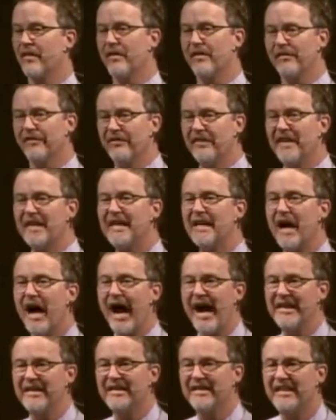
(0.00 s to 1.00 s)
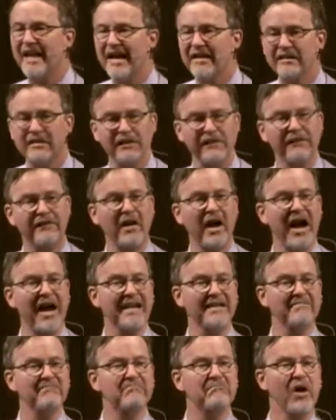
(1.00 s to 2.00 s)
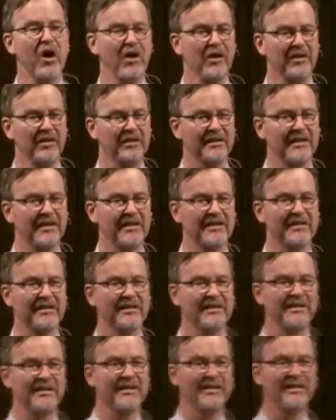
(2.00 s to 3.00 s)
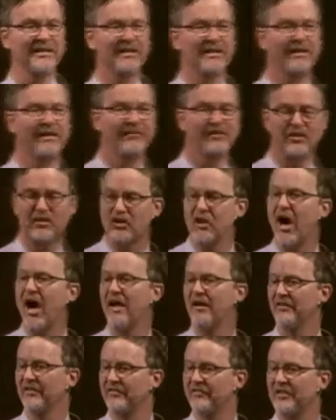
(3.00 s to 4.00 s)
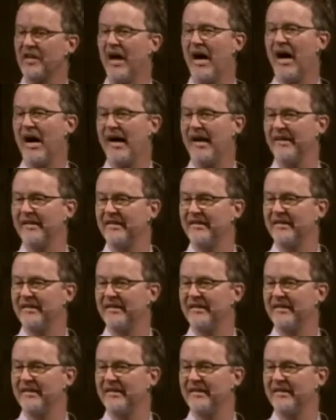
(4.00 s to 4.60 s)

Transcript: the identifying mark of the child of God.